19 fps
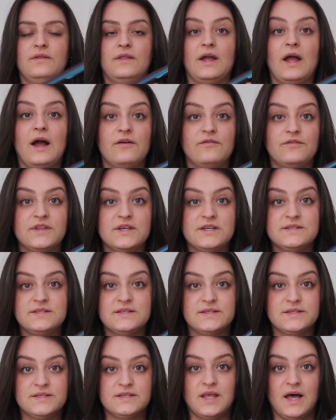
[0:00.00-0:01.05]
they have
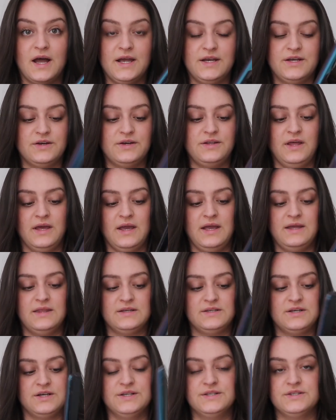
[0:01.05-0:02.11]
this slider thingy
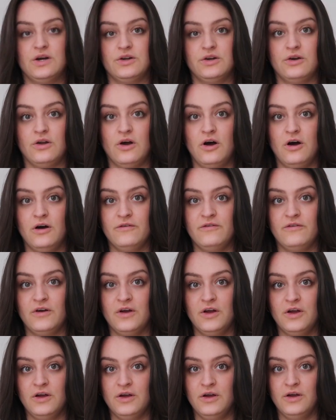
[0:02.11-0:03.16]
that turns on and off,
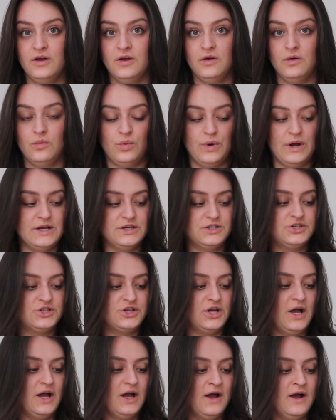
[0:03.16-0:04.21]

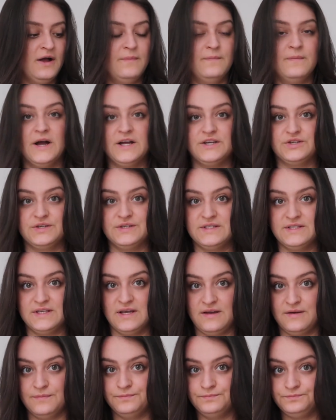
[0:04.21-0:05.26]
which as you can
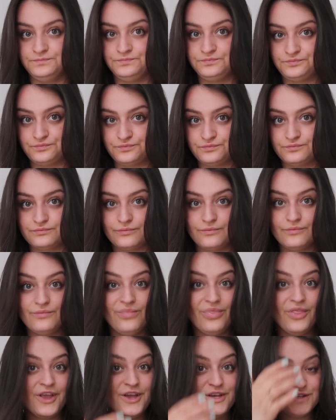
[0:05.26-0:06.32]
see
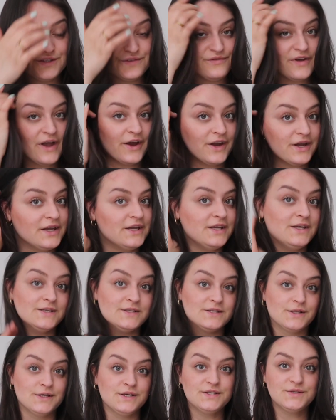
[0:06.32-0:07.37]
is very
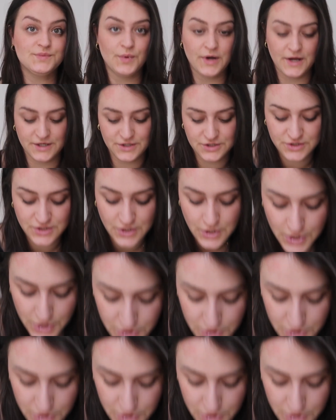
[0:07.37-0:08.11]
easily switched.